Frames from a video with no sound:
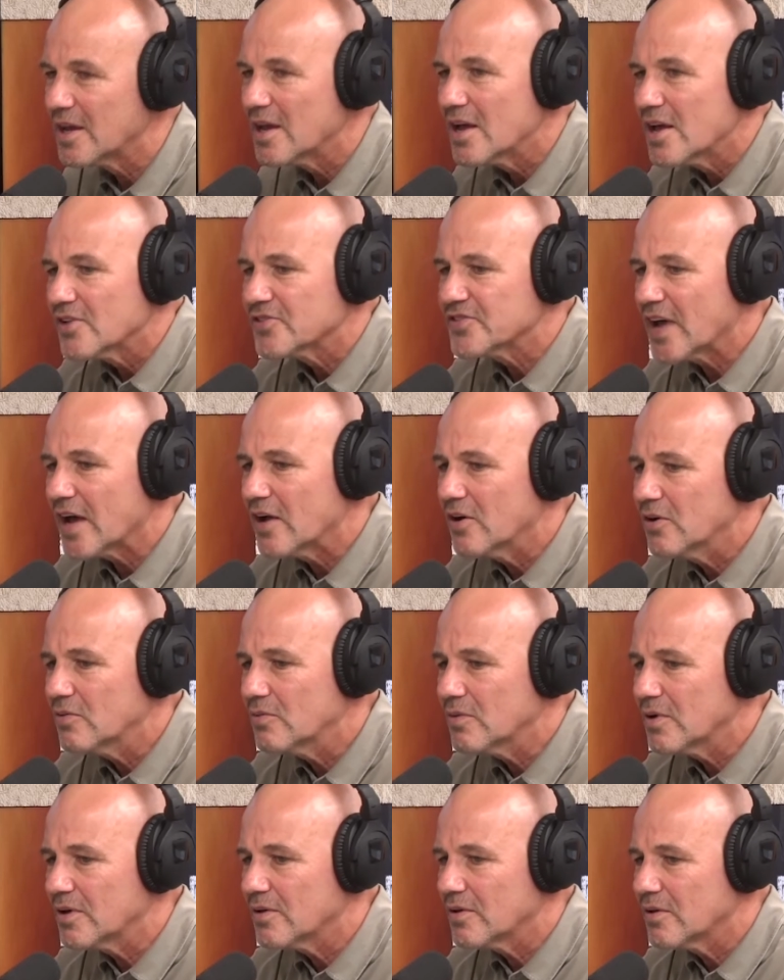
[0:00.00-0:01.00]

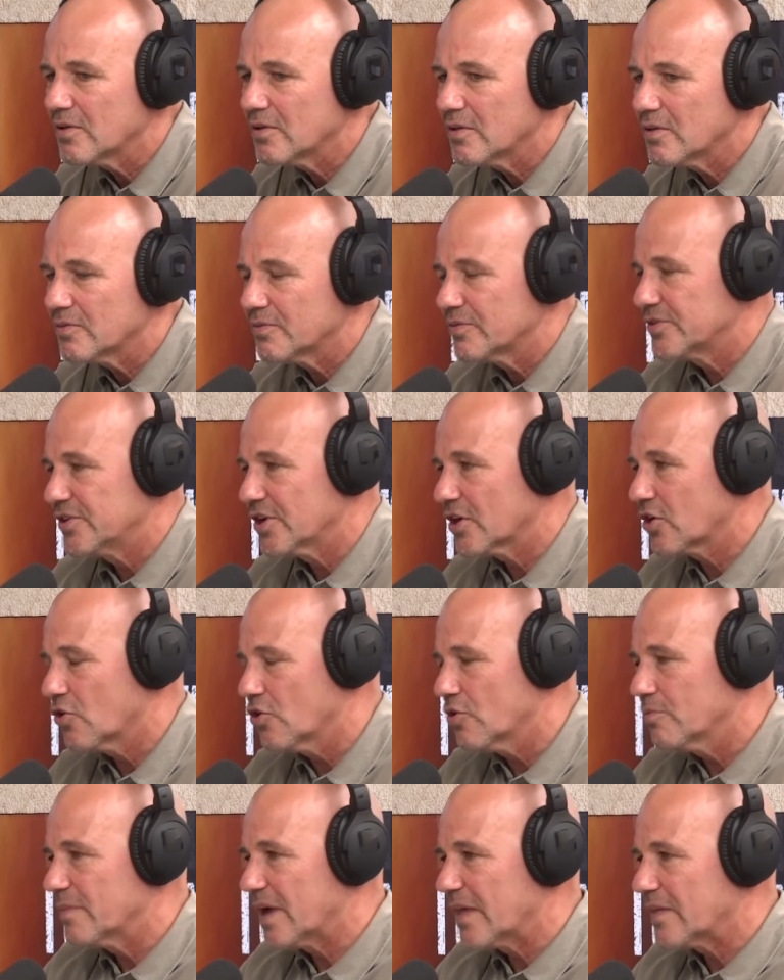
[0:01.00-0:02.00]
So your
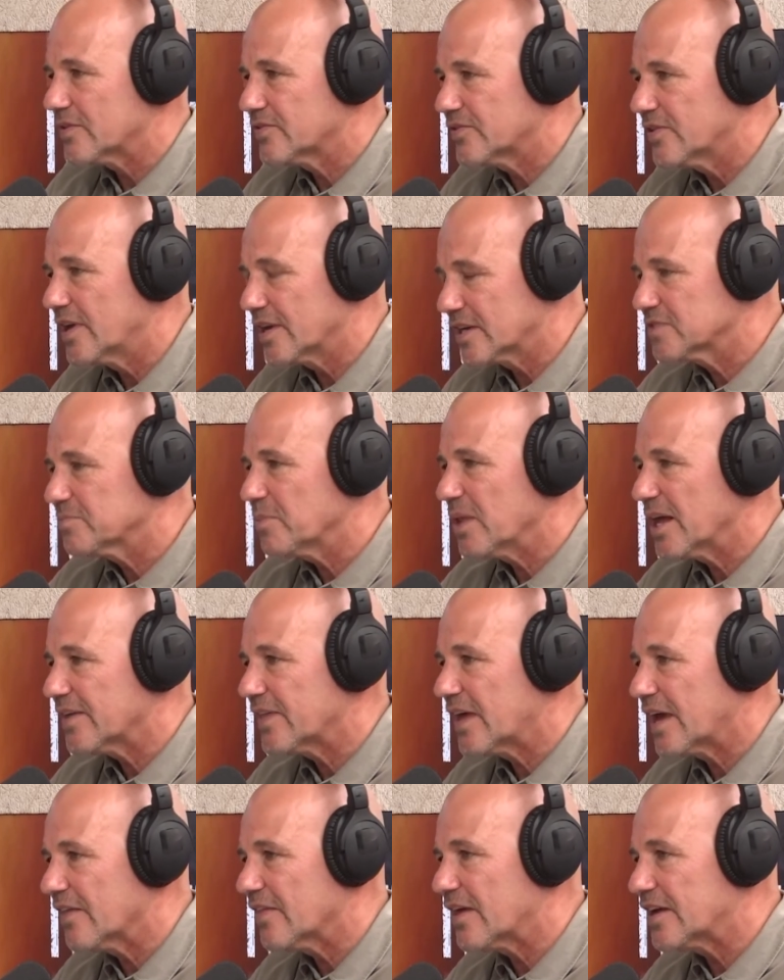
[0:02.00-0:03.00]
court matter,
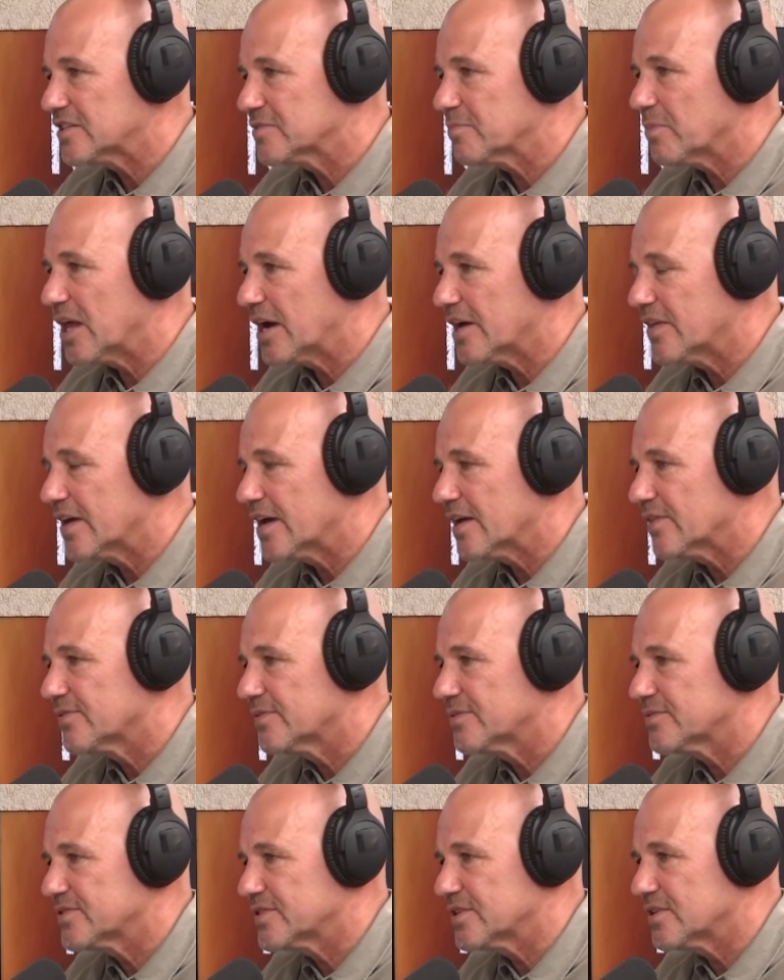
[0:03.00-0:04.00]
explain how that's played out.
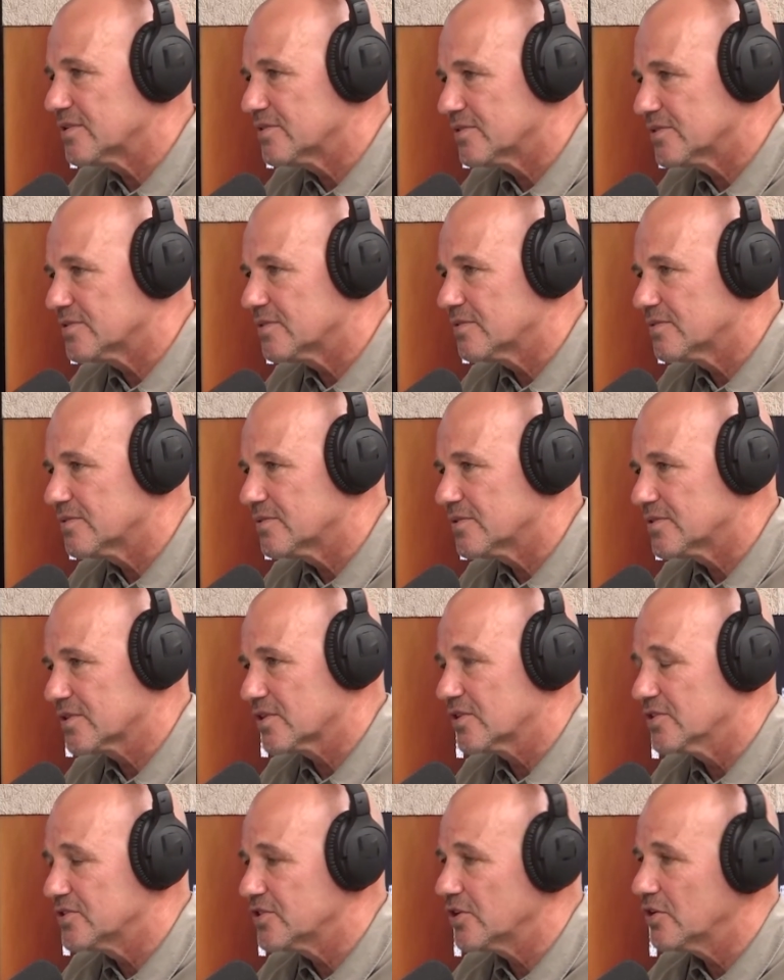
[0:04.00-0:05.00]

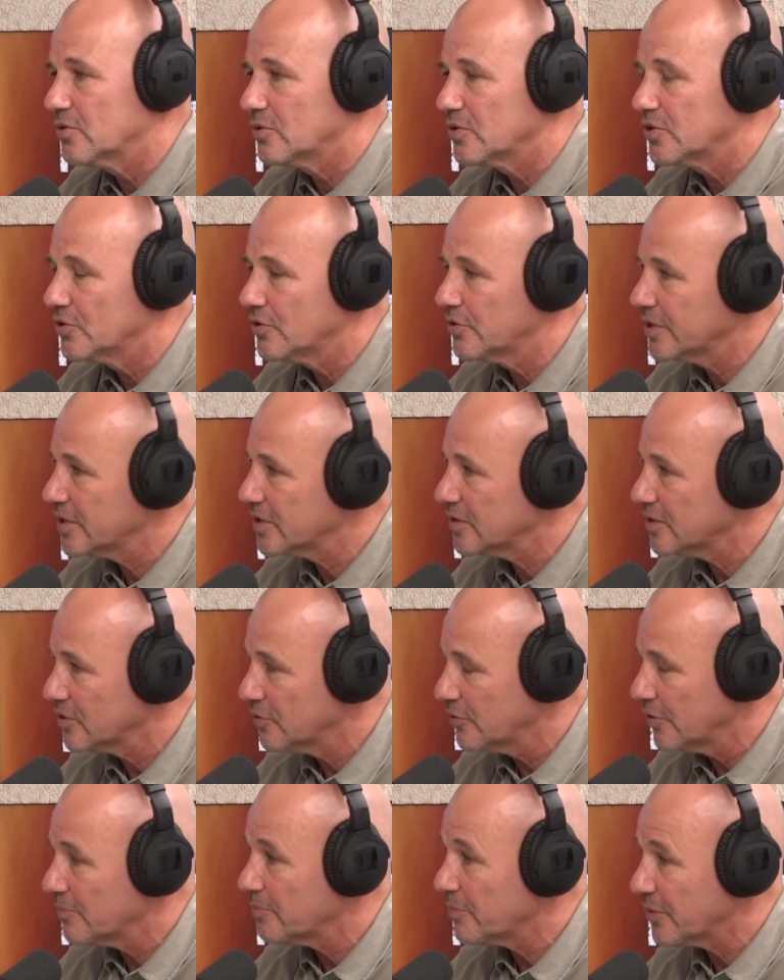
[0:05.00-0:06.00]
Because you're
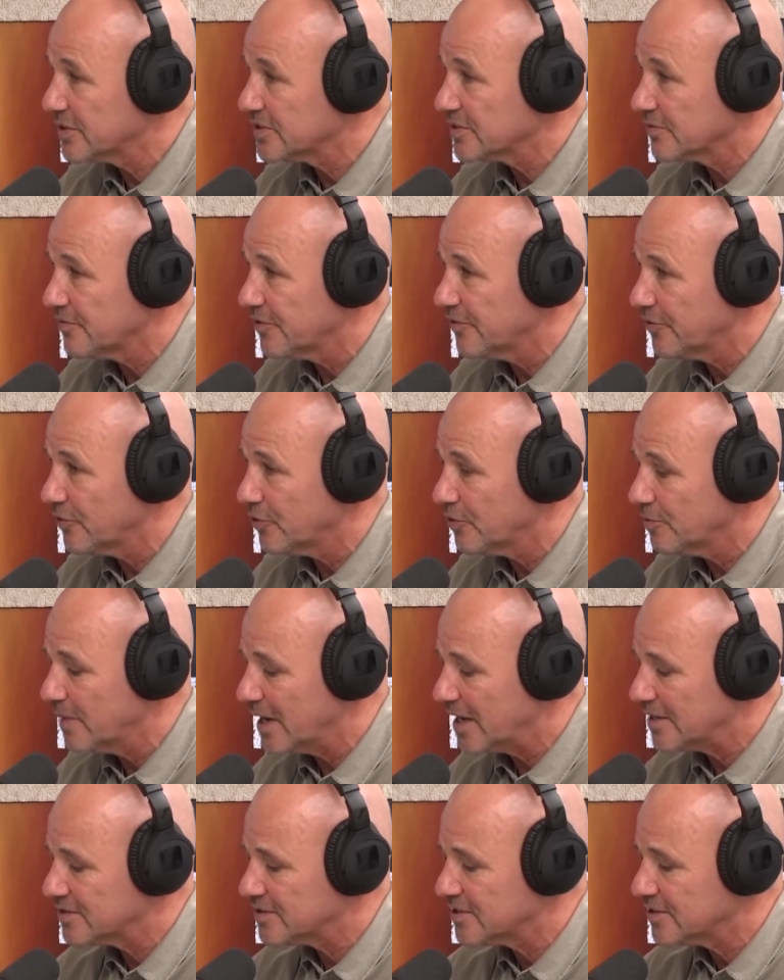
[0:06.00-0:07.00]
in prison for 4
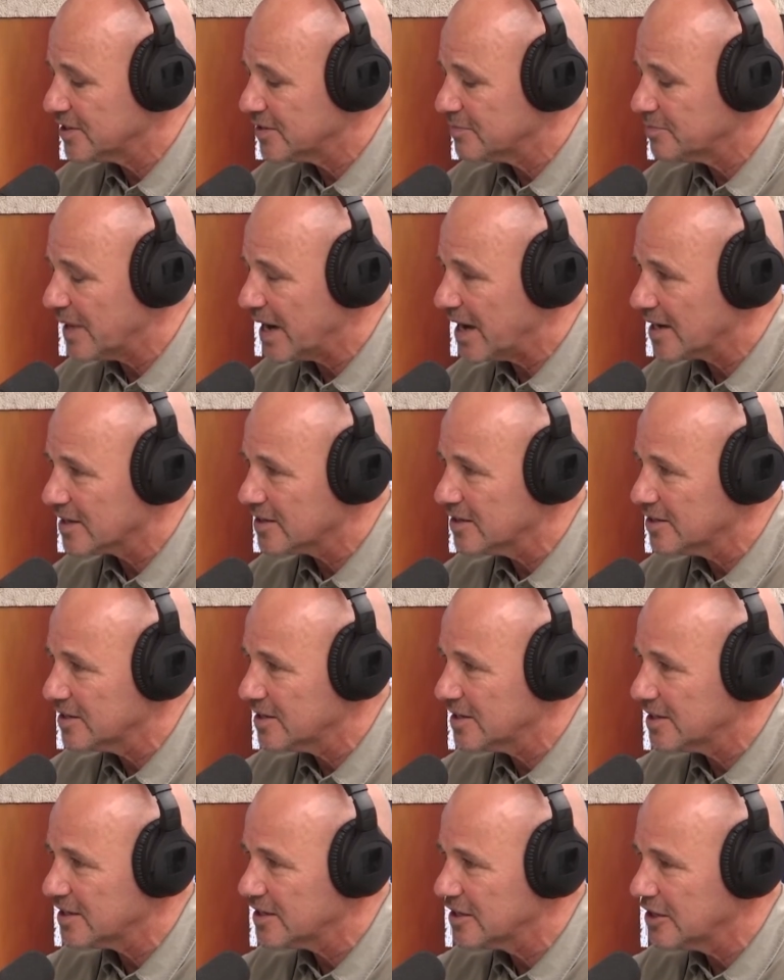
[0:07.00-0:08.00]
months. You did
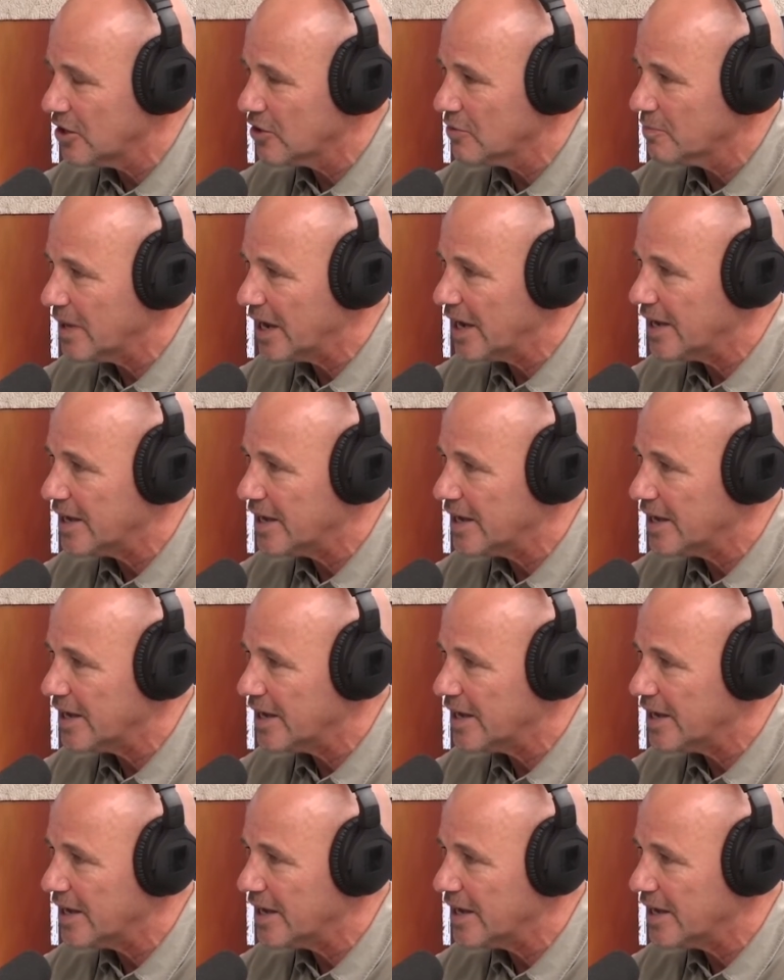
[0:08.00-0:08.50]
Parklea, Long Bay.